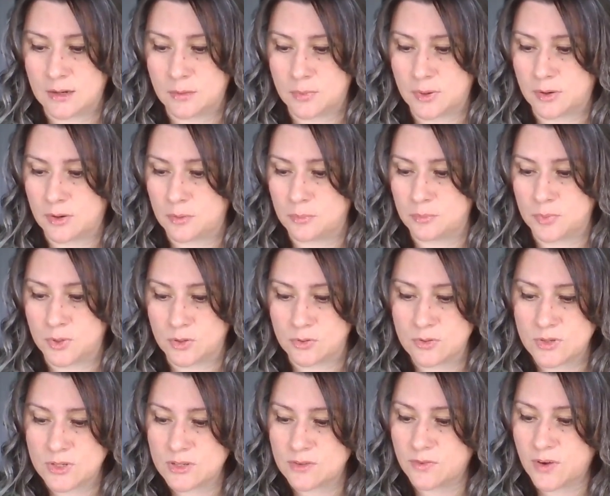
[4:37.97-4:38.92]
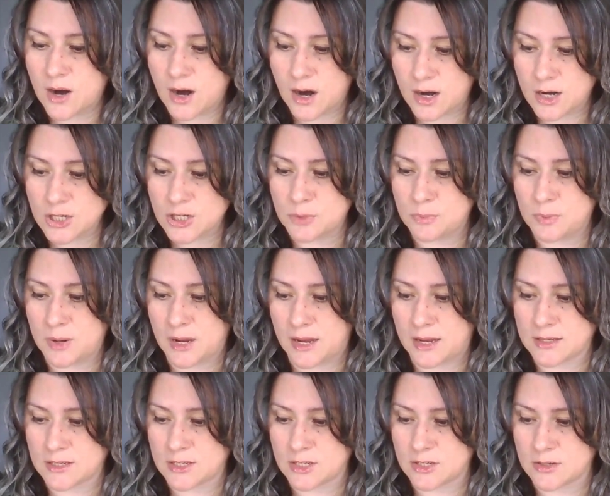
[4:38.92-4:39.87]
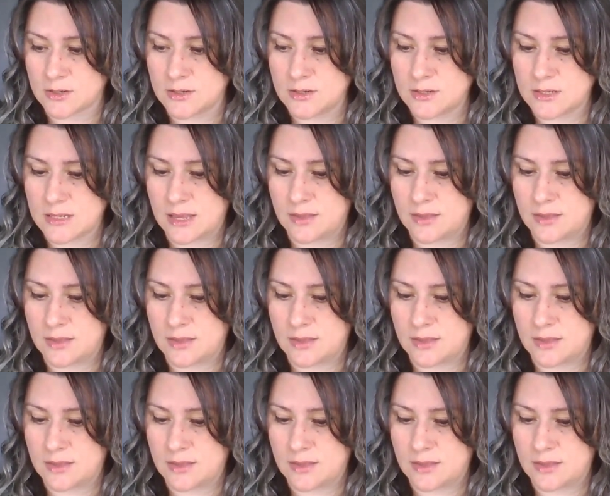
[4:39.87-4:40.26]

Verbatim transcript: about abuse of harsh pastors